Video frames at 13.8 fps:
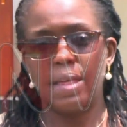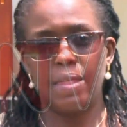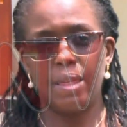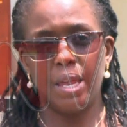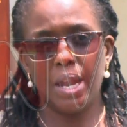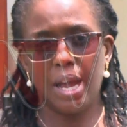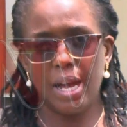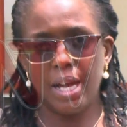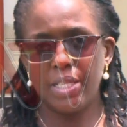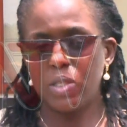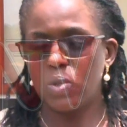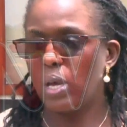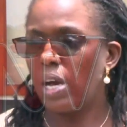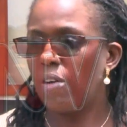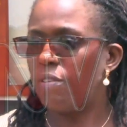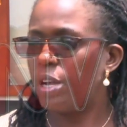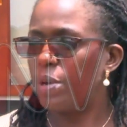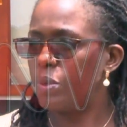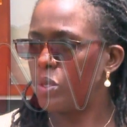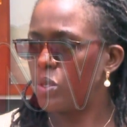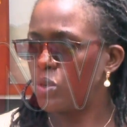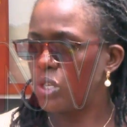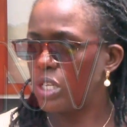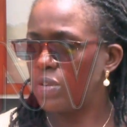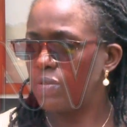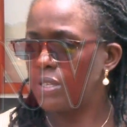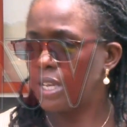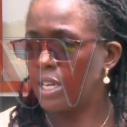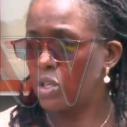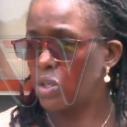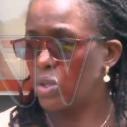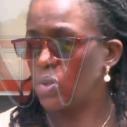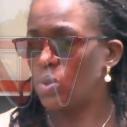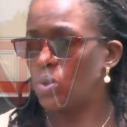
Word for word: Then us, we have administrative sanctions